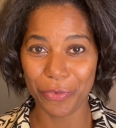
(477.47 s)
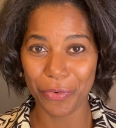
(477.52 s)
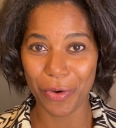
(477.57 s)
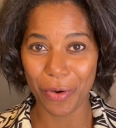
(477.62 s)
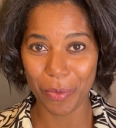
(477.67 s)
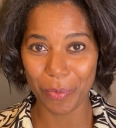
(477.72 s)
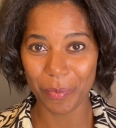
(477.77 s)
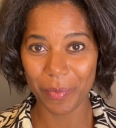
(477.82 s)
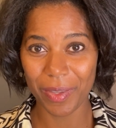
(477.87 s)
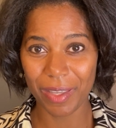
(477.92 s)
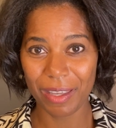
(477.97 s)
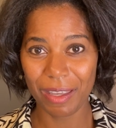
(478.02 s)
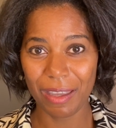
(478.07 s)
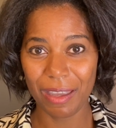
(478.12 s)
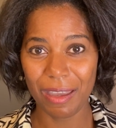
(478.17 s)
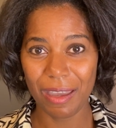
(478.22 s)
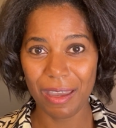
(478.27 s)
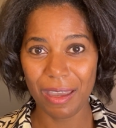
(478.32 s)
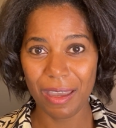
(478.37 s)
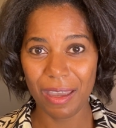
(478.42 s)
from,
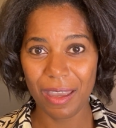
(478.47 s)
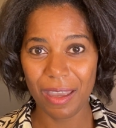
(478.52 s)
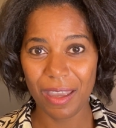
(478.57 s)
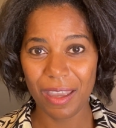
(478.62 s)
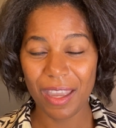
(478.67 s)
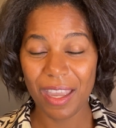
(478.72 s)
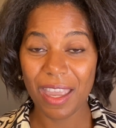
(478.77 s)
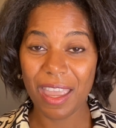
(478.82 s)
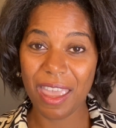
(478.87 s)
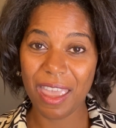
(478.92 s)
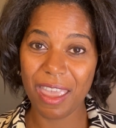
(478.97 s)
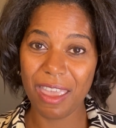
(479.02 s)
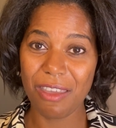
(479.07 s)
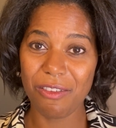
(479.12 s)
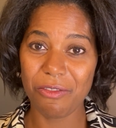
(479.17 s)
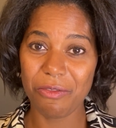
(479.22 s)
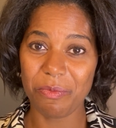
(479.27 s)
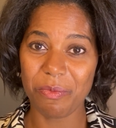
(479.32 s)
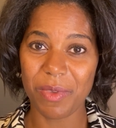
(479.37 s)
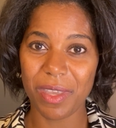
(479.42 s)

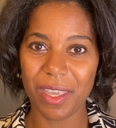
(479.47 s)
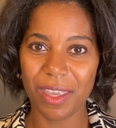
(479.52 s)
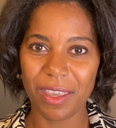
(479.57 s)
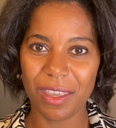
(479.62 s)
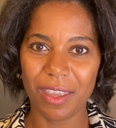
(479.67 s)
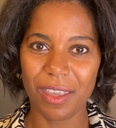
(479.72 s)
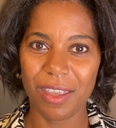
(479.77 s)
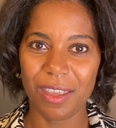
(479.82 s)
gave me